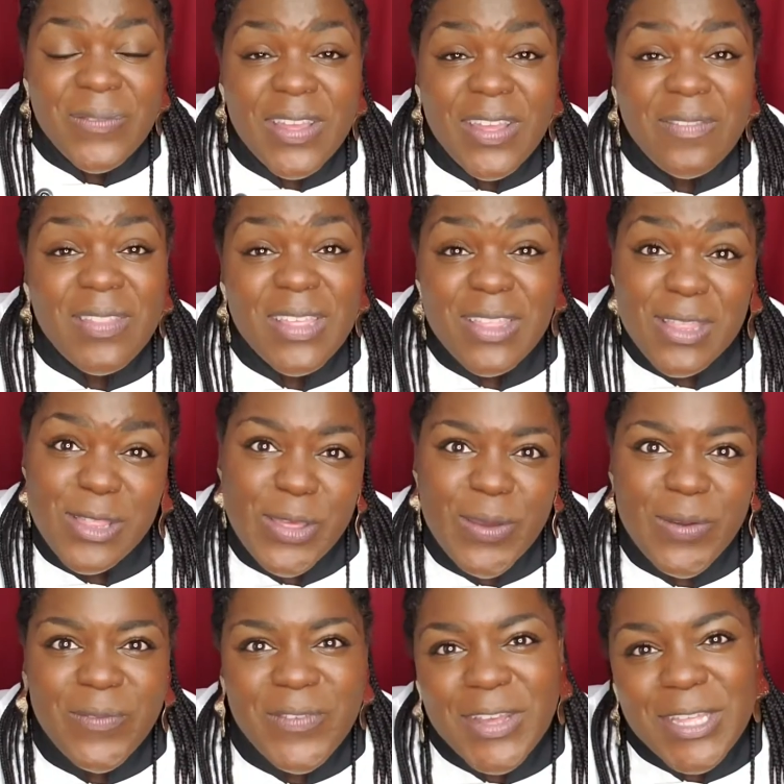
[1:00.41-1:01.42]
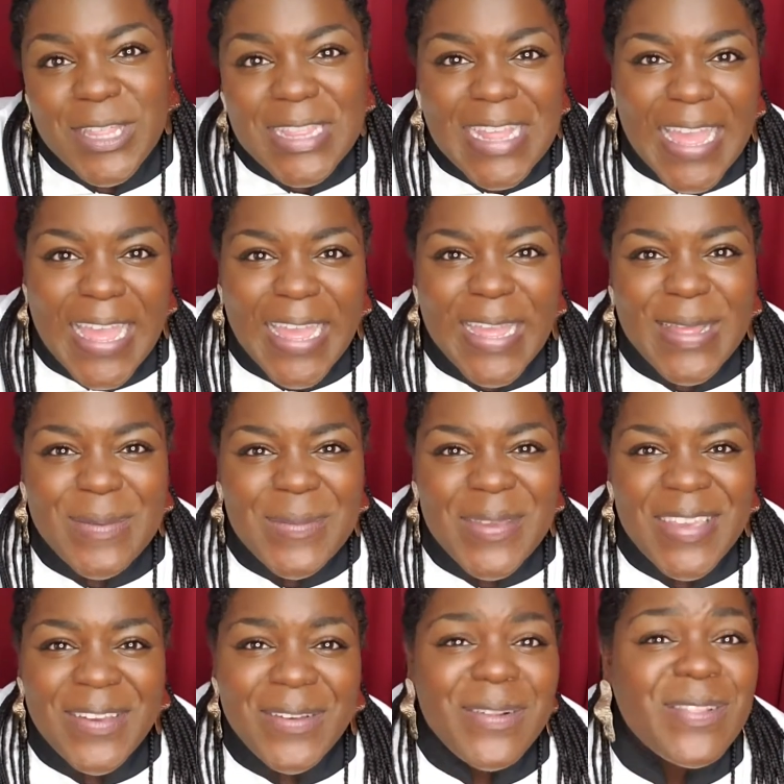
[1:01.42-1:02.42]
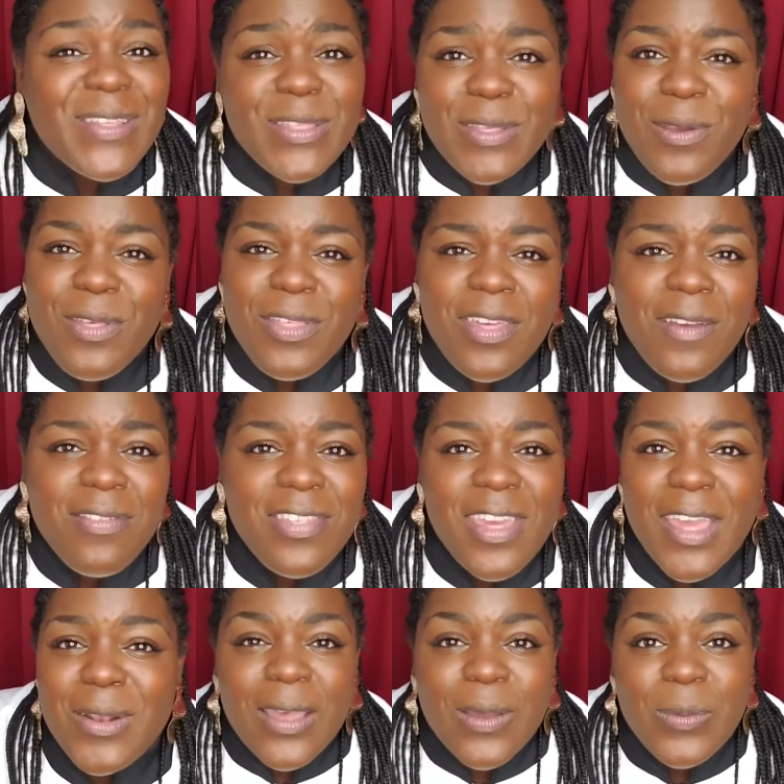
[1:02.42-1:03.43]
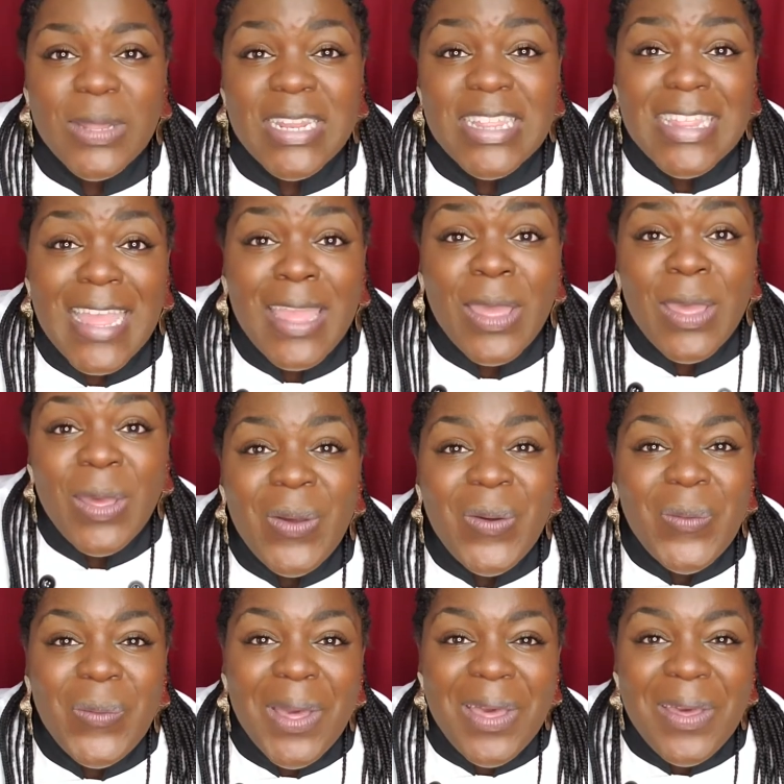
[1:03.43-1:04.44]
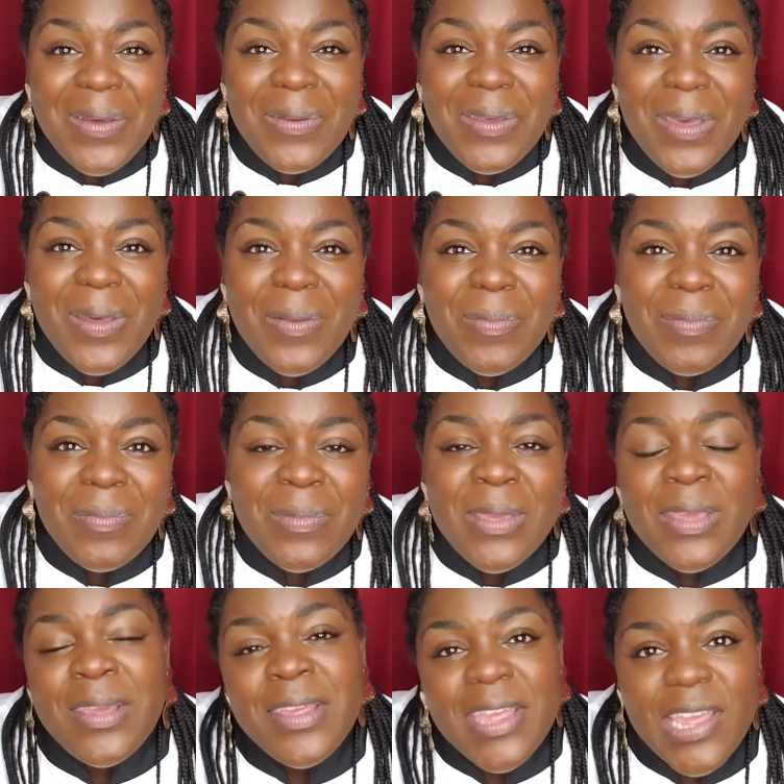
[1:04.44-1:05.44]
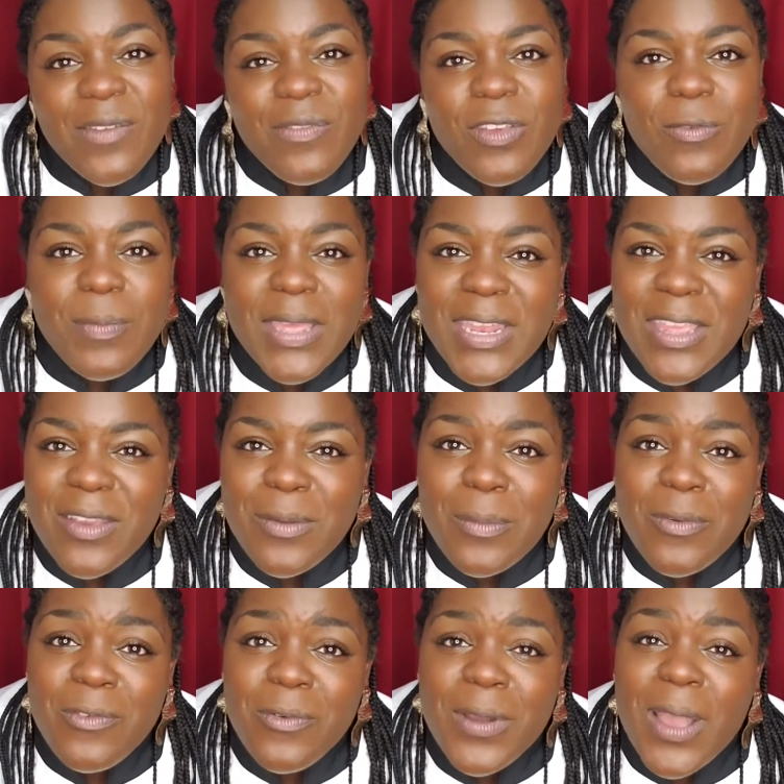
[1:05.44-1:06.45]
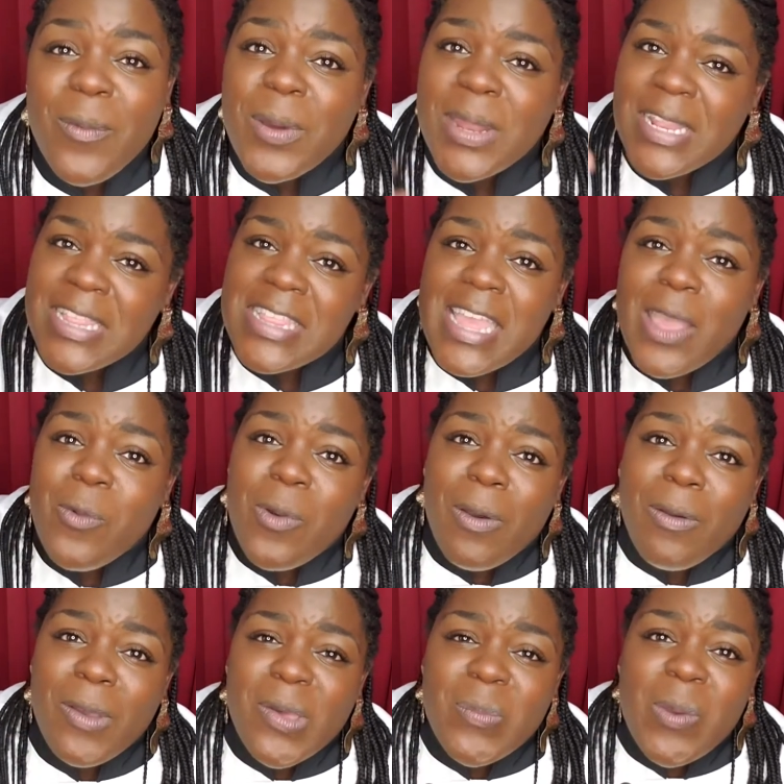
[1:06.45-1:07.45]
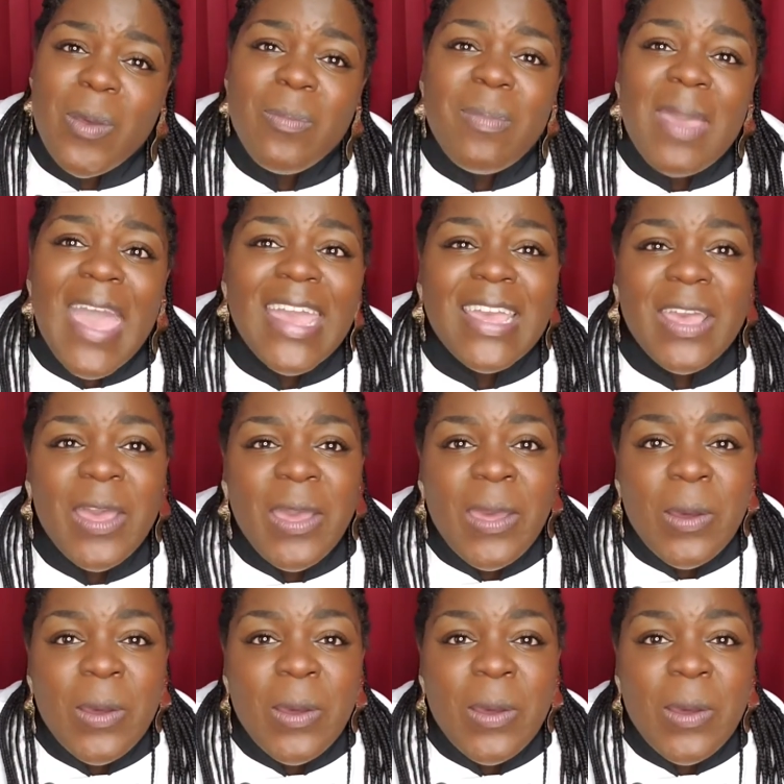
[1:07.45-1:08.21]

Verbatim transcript: If this is your first time here on the Sous Chef channel, I want to say welcome. If you've been here before, I want to say welcome on back.